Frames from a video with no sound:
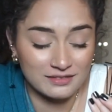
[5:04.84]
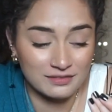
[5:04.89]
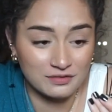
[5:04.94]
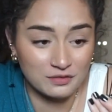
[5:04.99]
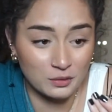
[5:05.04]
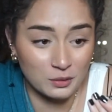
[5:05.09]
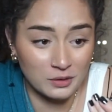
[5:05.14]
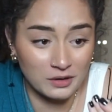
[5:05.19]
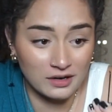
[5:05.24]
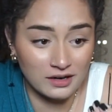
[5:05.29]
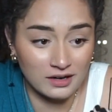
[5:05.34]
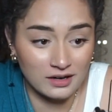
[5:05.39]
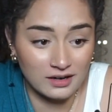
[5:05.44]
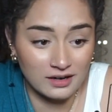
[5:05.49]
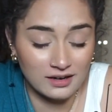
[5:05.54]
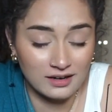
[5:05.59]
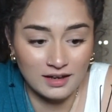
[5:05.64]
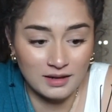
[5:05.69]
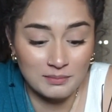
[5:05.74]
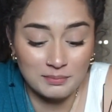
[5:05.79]

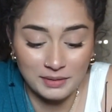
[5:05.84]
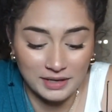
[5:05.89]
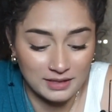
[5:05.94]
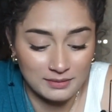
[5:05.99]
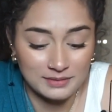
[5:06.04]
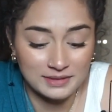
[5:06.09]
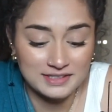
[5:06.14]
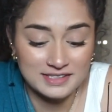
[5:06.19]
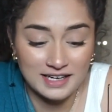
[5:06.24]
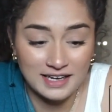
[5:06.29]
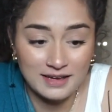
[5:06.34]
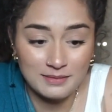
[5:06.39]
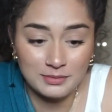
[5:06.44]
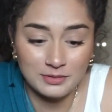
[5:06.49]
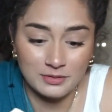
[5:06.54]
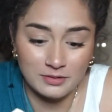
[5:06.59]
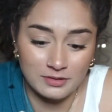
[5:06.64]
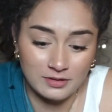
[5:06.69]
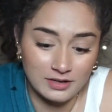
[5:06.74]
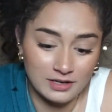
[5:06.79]
for a baby
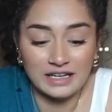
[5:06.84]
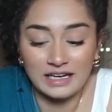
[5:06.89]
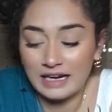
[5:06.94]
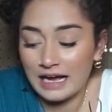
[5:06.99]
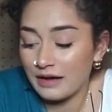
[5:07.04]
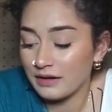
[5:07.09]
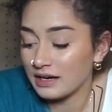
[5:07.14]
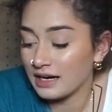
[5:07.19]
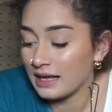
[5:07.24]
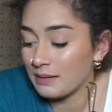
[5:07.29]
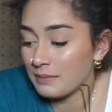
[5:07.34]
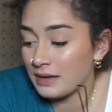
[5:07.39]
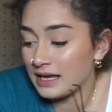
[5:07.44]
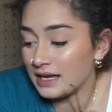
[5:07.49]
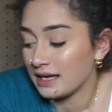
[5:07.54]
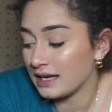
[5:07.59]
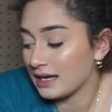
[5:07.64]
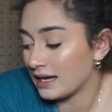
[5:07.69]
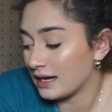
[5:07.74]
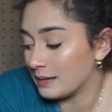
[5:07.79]
table. And how did I
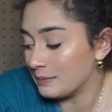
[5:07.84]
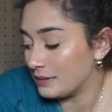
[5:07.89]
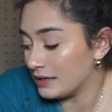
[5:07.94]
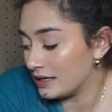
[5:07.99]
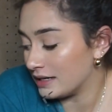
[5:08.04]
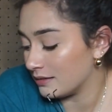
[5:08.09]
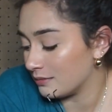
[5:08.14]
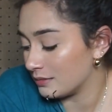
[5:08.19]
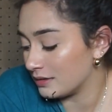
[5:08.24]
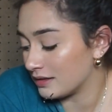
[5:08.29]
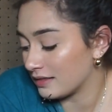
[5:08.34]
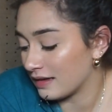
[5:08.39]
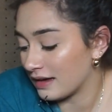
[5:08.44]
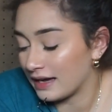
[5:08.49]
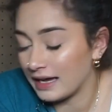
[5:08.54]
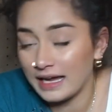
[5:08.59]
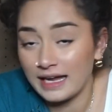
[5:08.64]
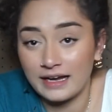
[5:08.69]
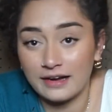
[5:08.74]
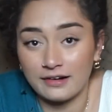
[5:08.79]
make it? I made it with a
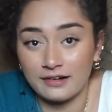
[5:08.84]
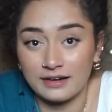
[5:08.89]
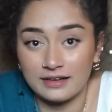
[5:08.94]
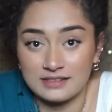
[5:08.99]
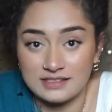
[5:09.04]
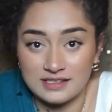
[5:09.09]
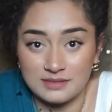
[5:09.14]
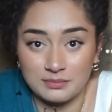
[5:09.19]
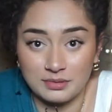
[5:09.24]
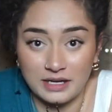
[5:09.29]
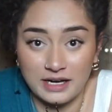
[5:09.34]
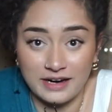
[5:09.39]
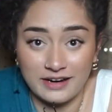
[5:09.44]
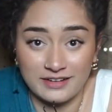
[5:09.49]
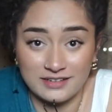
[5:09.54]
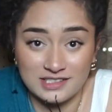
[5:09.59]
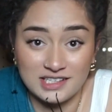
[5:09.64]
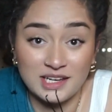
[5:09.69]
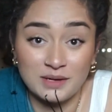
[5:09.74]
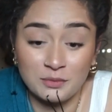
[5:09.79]
hanger and some
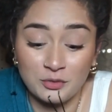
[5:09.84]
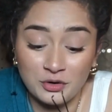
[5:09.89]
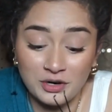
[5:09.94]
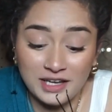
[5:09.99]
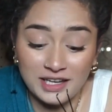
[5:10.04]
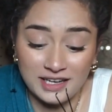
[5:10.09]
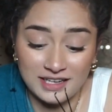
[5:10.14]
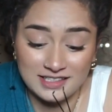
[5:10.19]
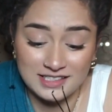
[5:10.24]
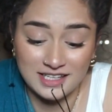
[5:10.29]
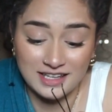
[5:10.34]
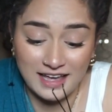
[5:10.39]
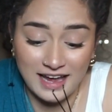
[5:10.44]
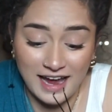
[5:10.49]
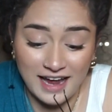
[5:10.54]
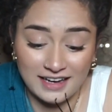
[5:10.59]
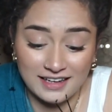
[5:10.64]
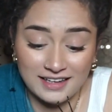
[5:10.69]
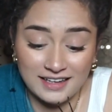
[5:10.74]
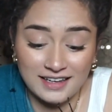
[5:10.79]
pliers. And we'll get into
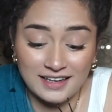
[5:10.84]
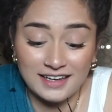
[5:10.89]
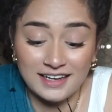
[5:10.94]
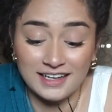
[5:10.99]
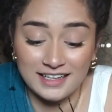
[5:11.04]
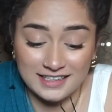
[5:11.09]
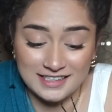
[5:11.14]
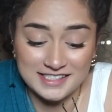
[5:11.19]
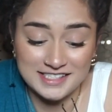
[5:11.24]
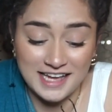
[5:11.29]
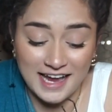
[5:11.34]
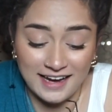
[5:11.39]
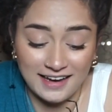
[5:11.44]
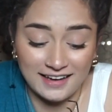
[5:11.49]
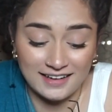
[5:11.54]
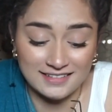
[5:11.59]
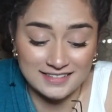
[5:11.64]
that in a second.